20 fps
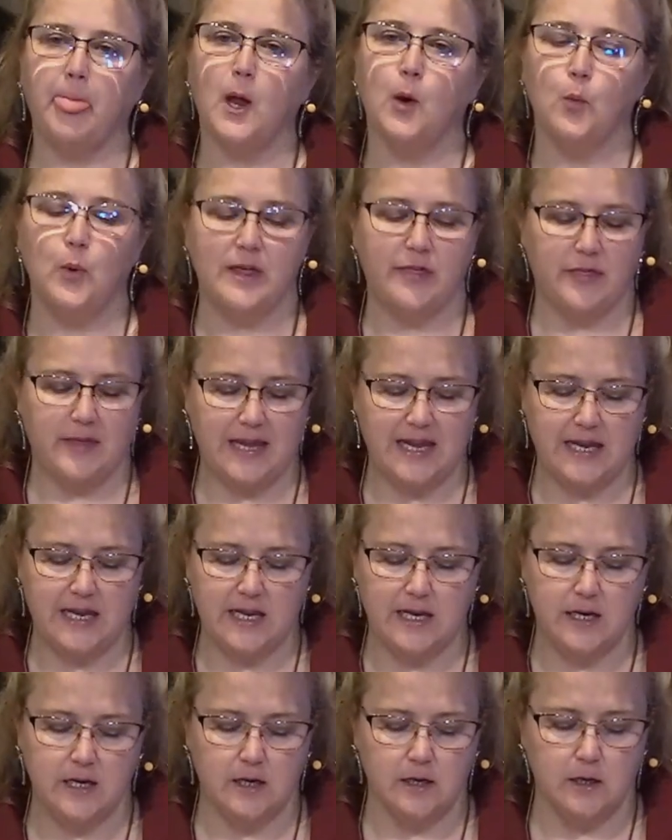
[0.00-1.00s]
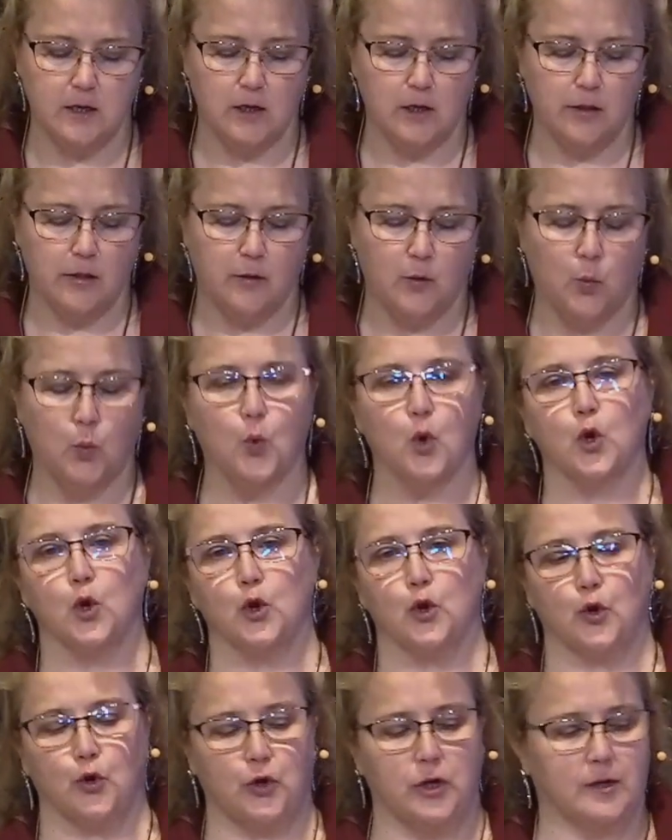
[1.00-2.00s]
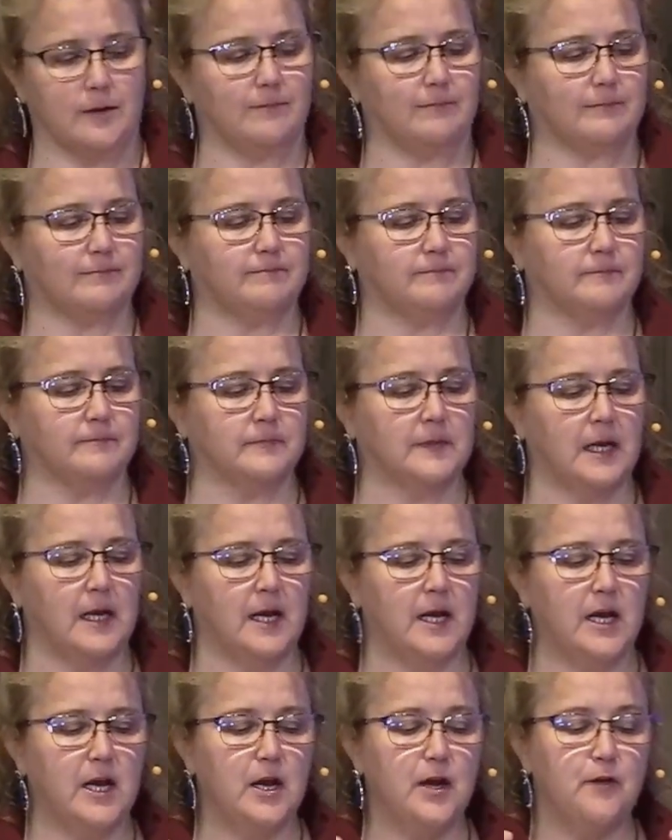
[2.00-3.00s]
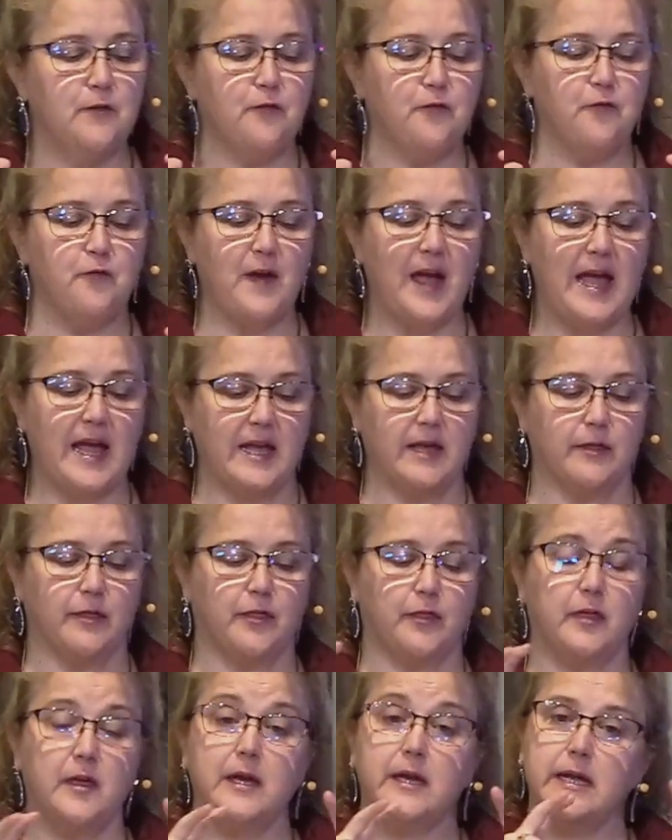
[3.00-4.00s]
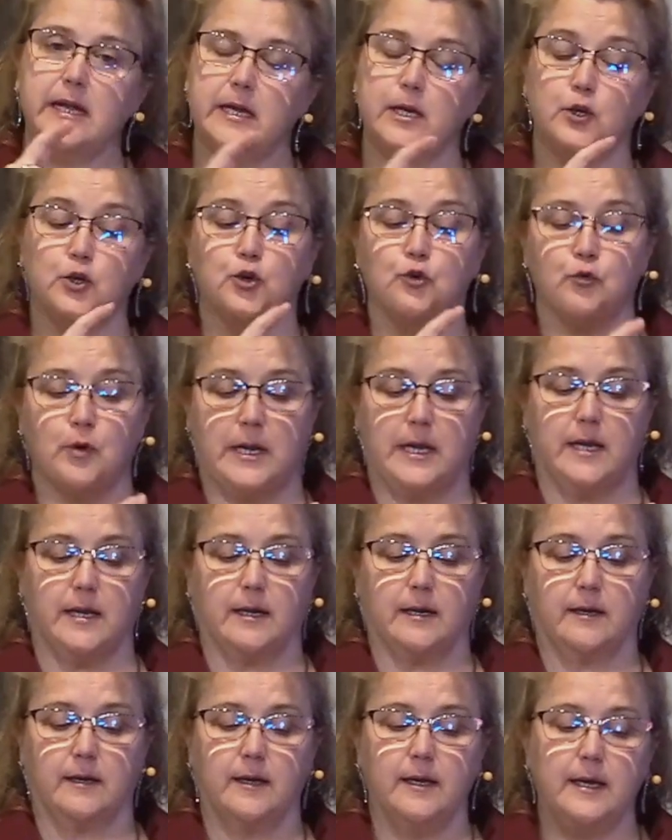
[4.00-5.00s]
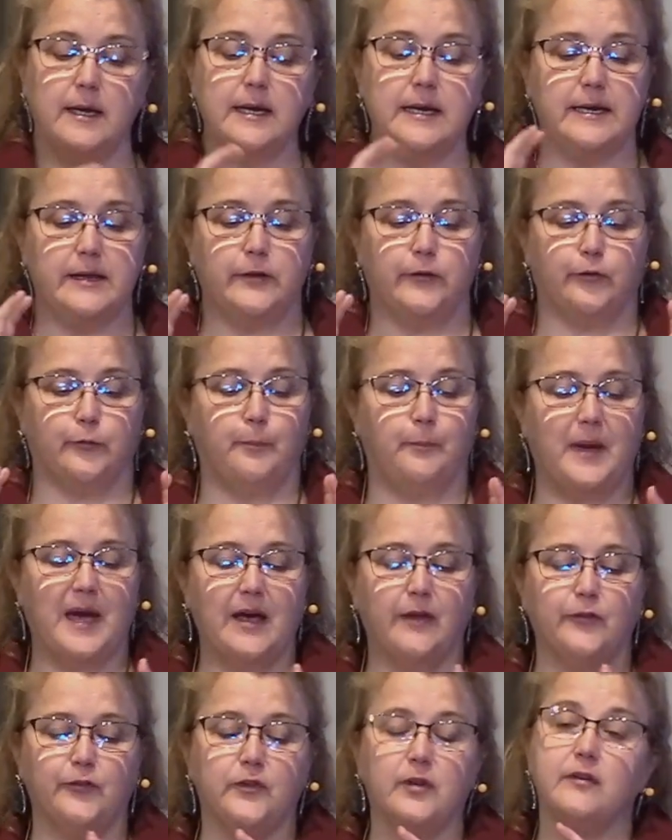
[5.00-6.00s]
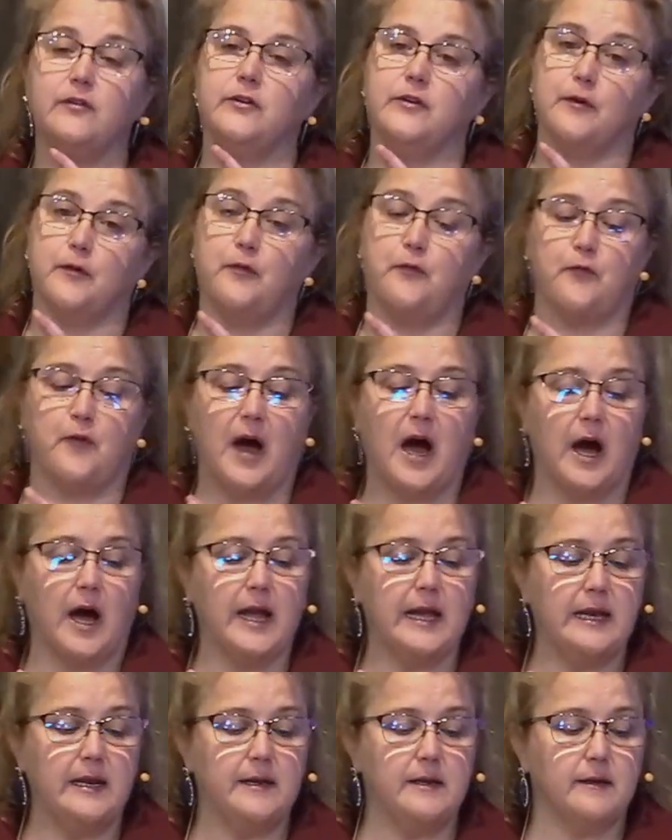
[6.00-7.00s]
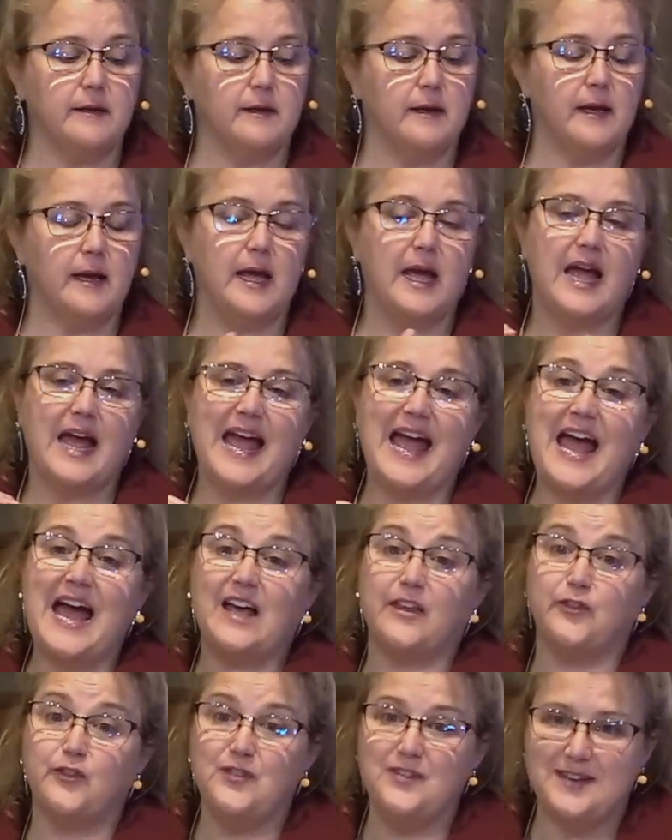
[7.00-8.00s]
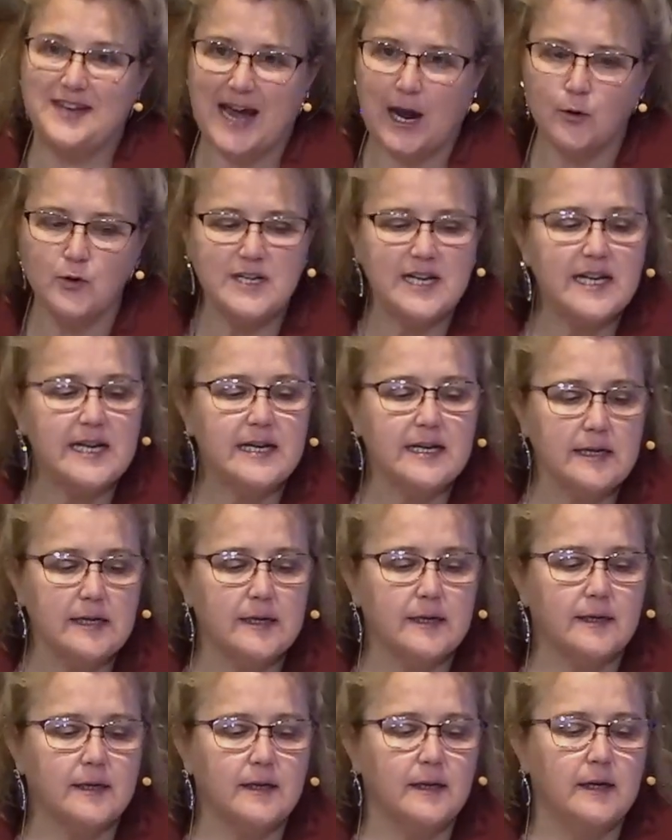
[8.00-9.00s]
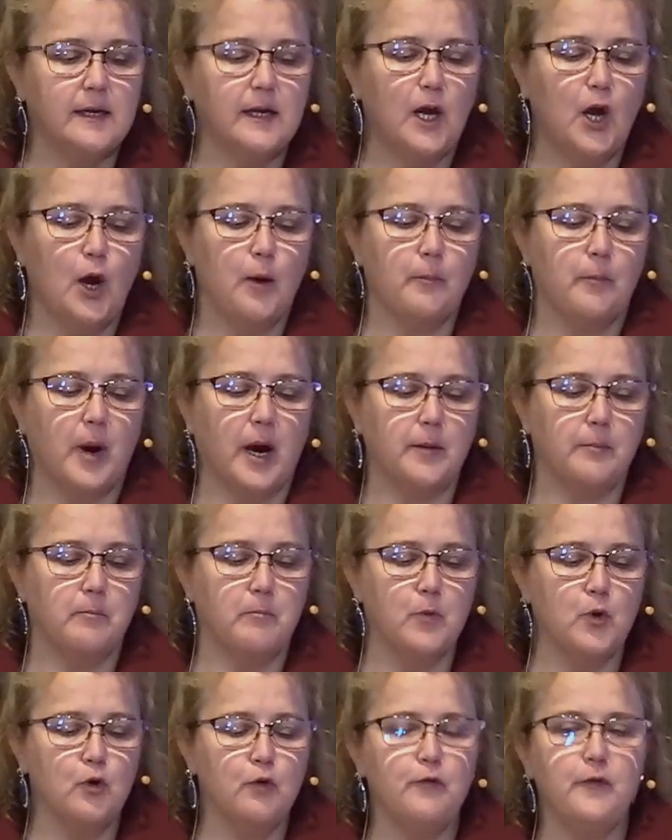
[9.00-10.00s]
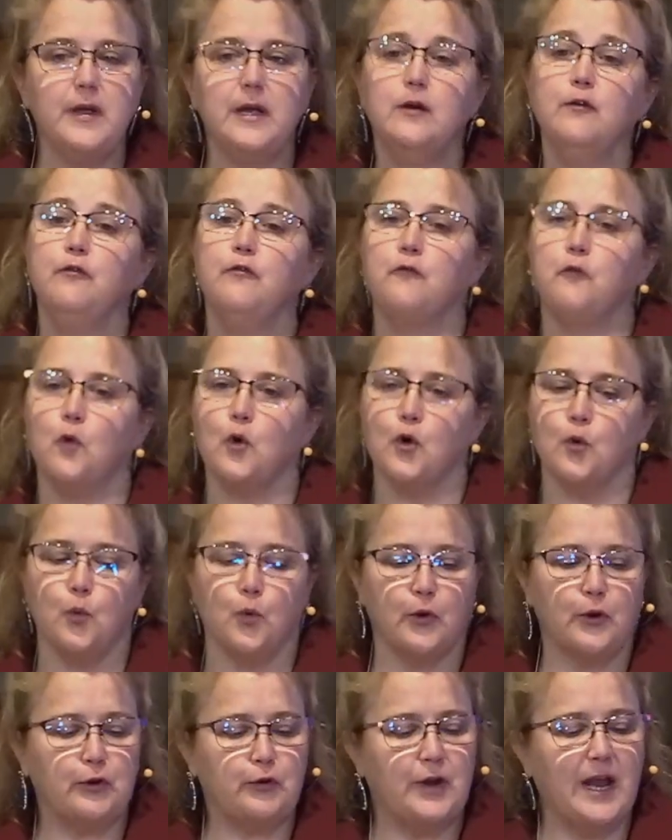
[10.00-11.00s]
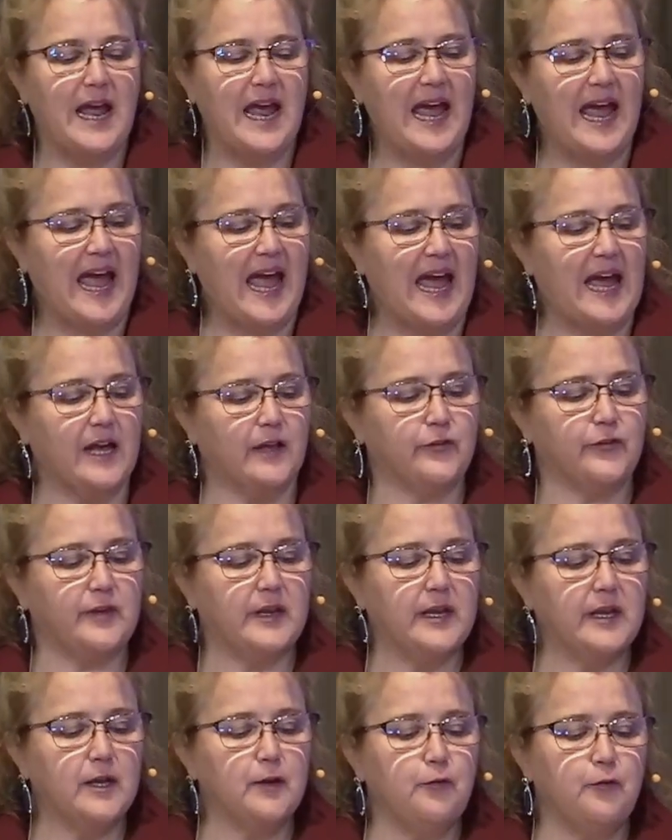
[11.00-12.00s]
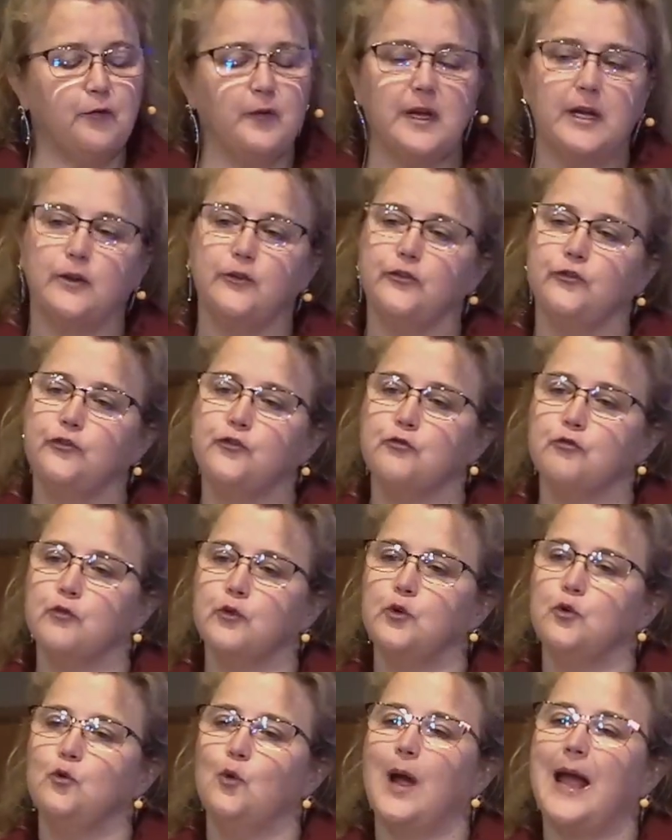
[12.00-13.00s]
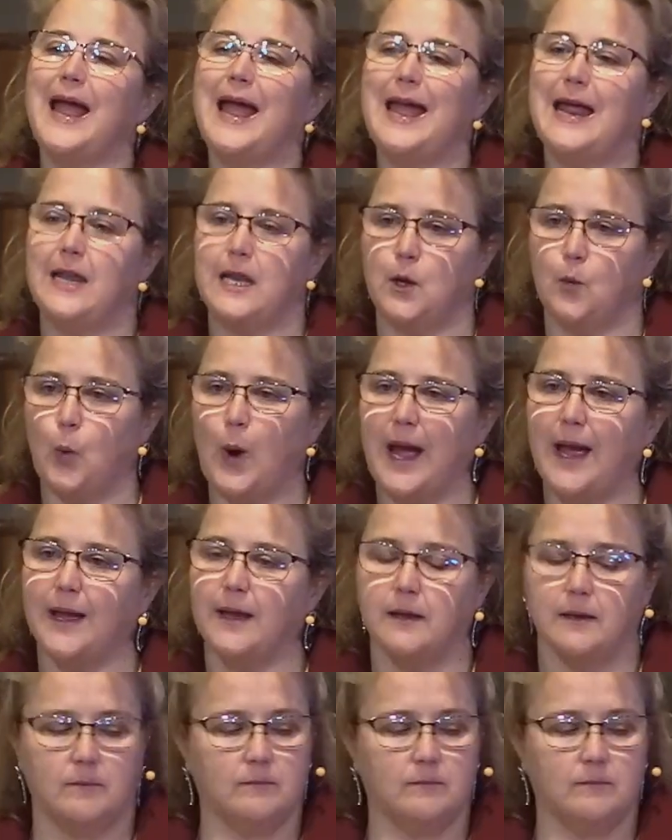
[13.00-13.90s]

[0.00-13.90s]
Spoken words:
within the word. Faith in Greek is best defined as doubting, but moving forward as if it's true anyway.